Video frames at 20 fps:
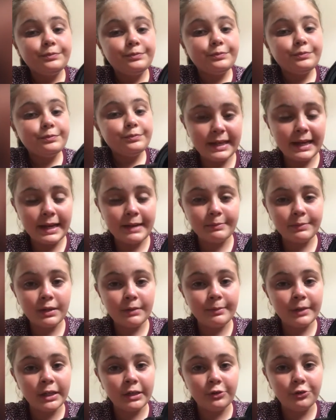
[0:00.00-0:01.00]
Keep them
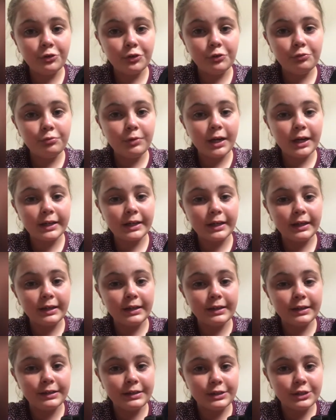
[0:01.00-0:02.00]
in good working
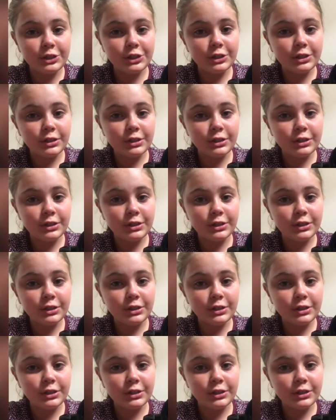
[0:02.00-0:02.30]
condition.